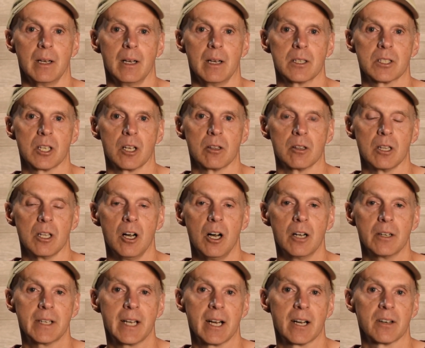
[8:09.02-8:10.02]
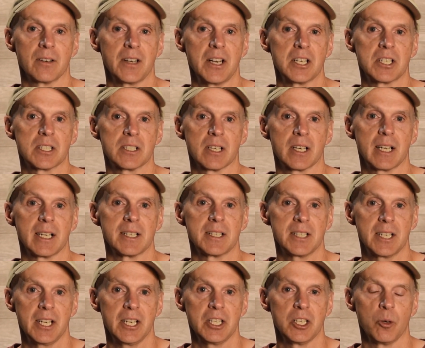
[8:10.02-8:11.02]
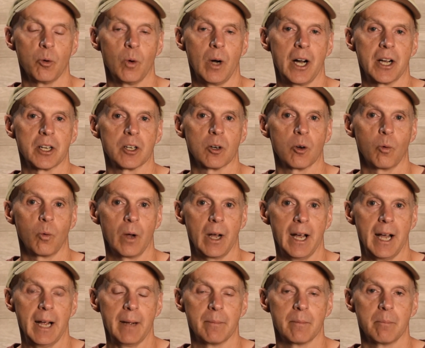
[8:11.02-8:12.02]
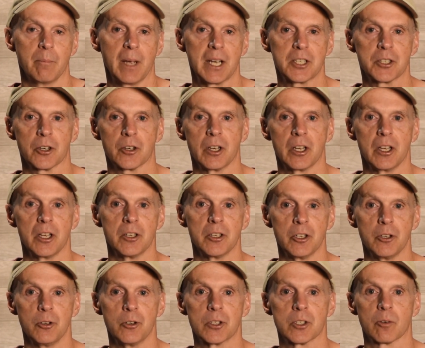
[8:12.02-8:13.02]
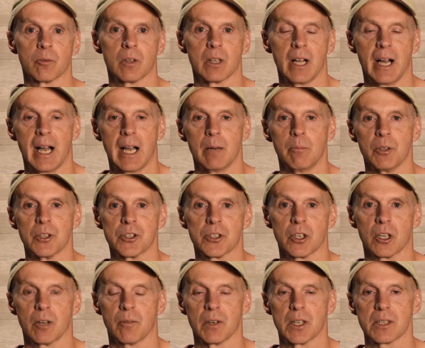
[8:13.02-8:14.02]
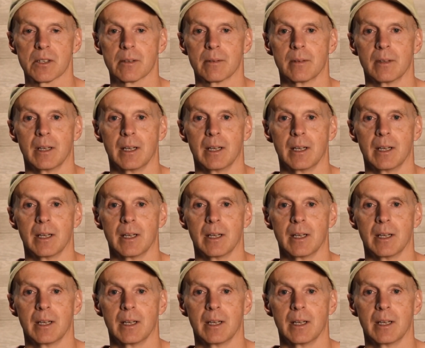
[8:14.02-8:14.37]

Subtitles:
So lawn care needs to continue while you're away. Make sure you use a reliable service.